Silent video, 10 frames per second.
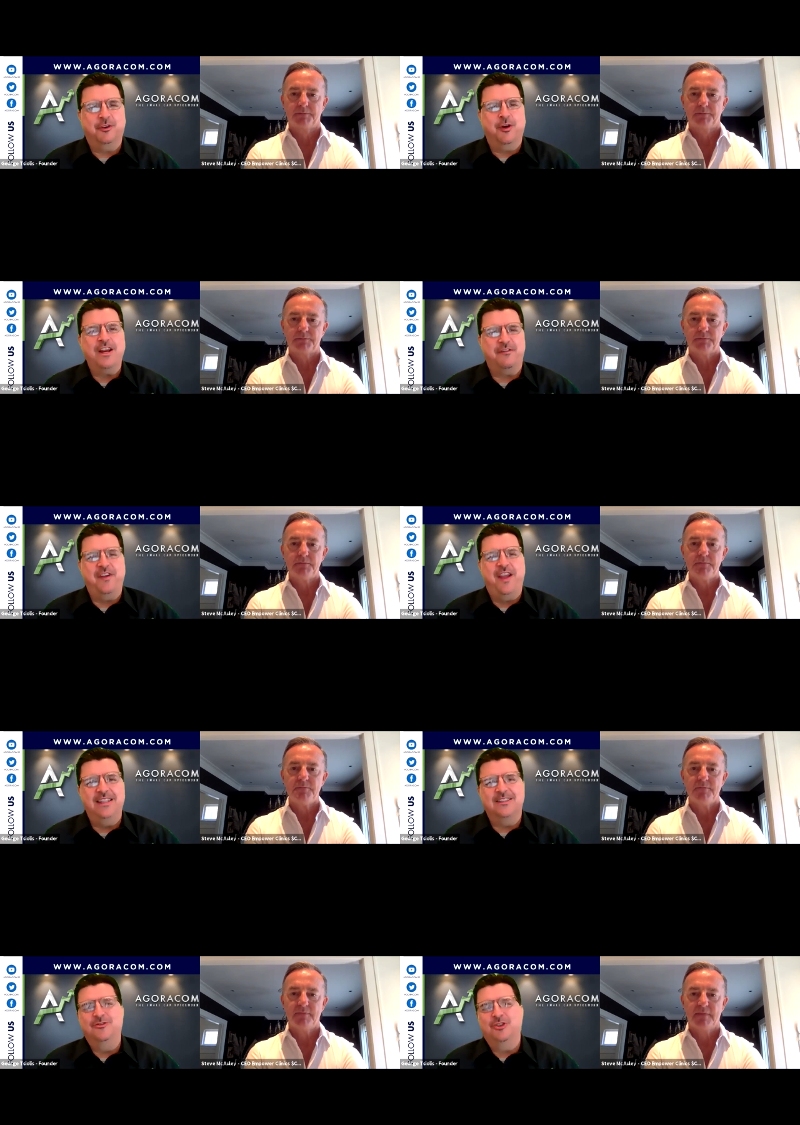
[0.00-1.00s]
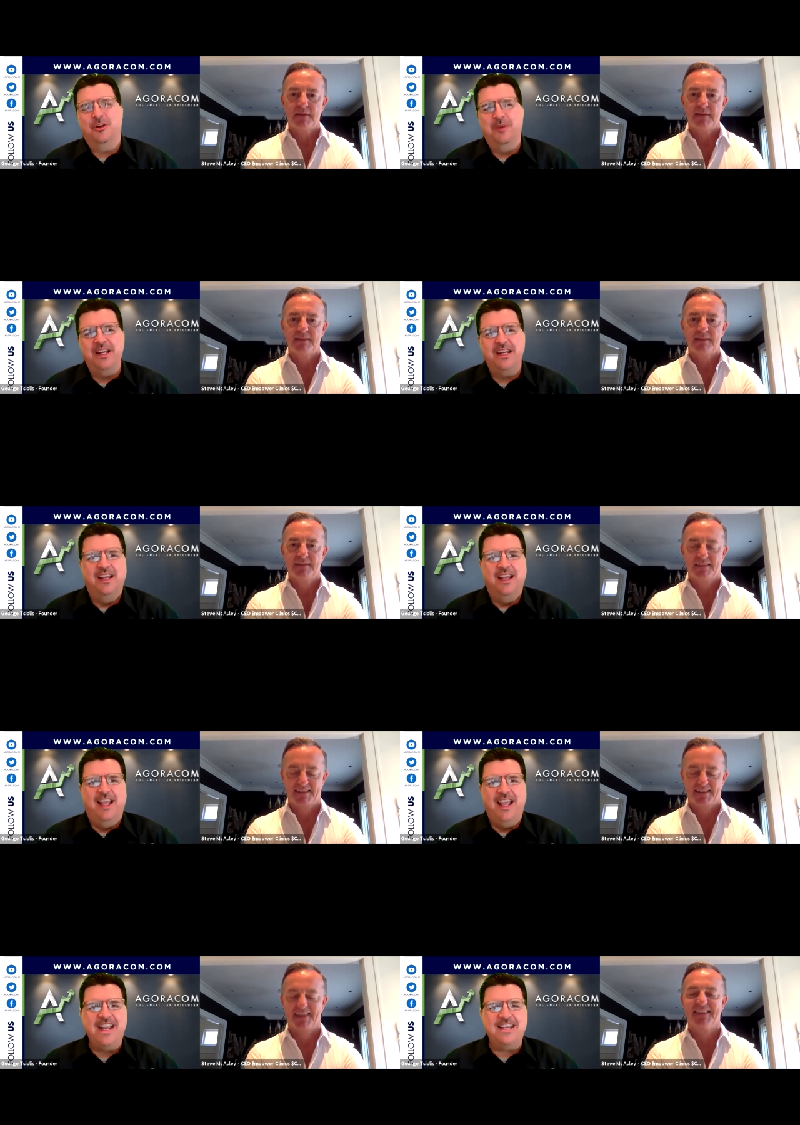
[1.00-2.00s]
Speaker 1: great fans in Germany,
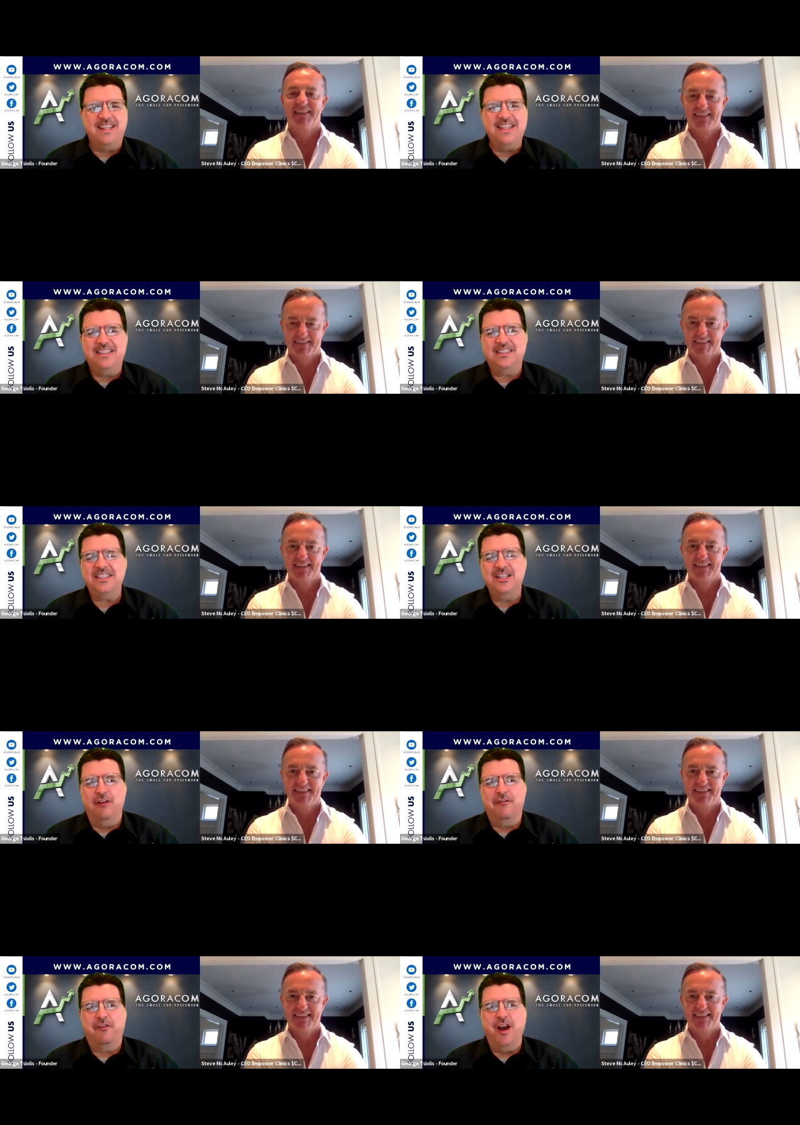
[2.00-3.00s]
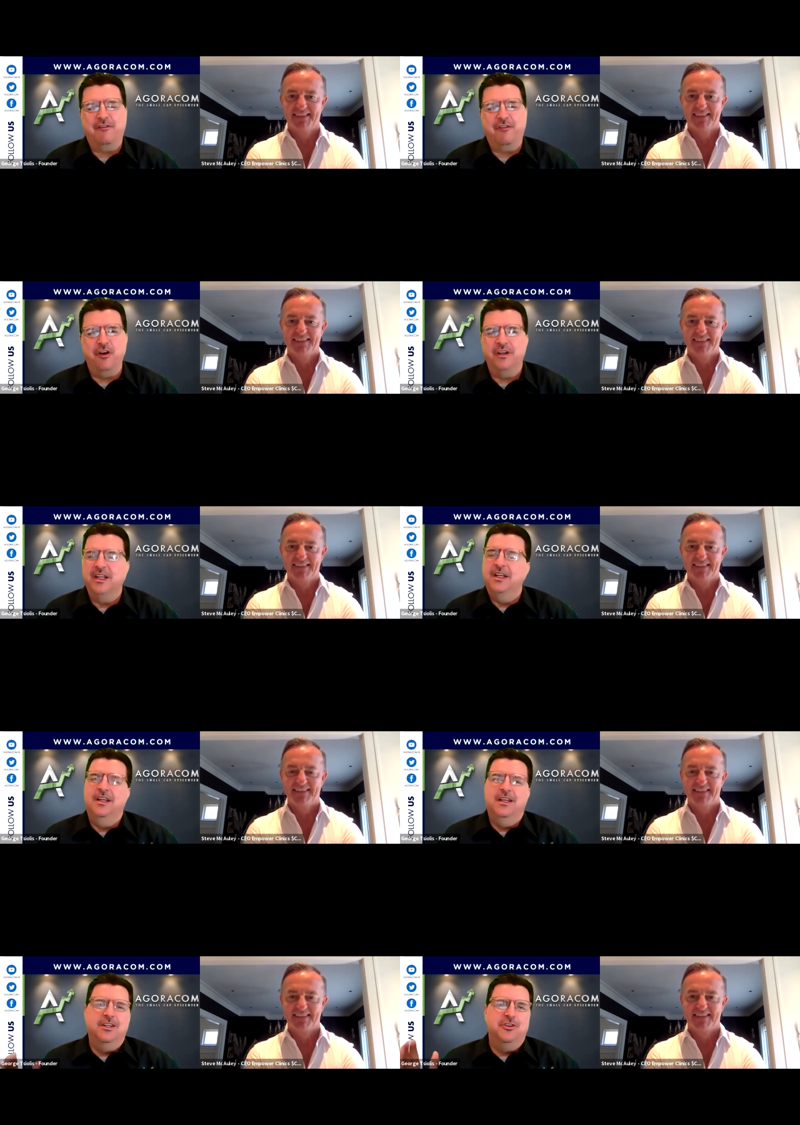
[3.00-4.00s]
A E C on Frankfurt.
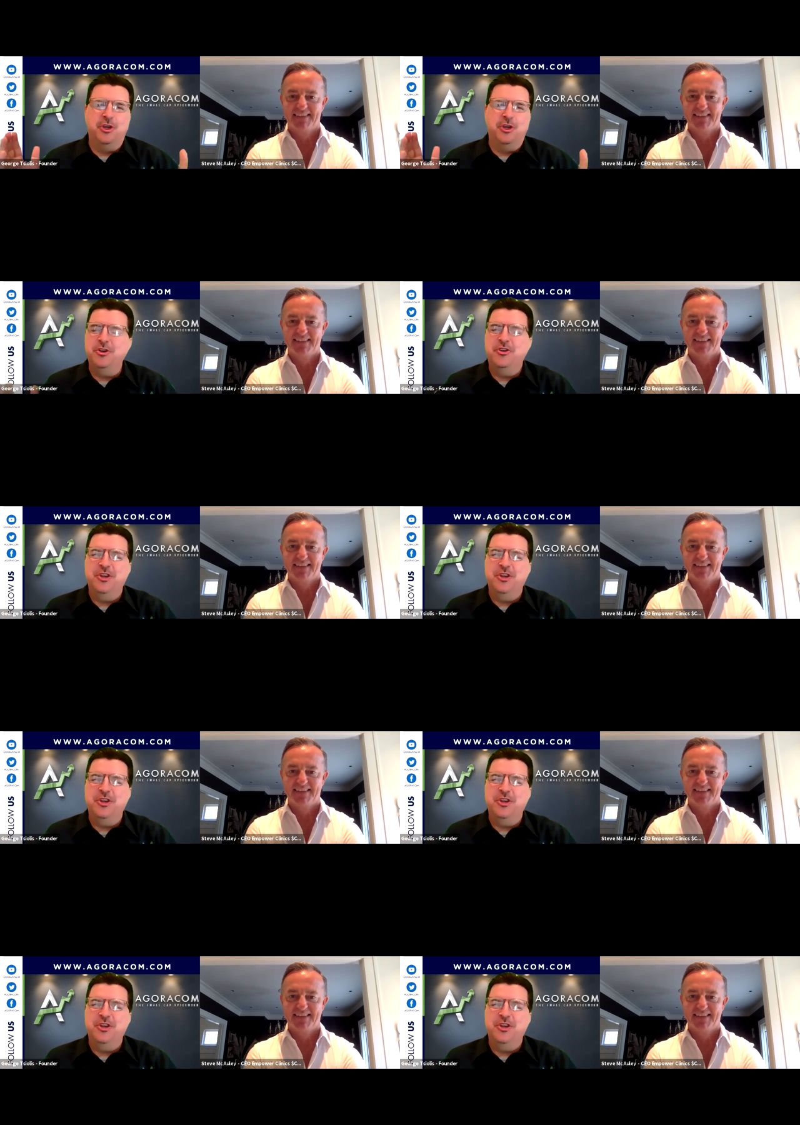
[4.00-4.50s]
Do due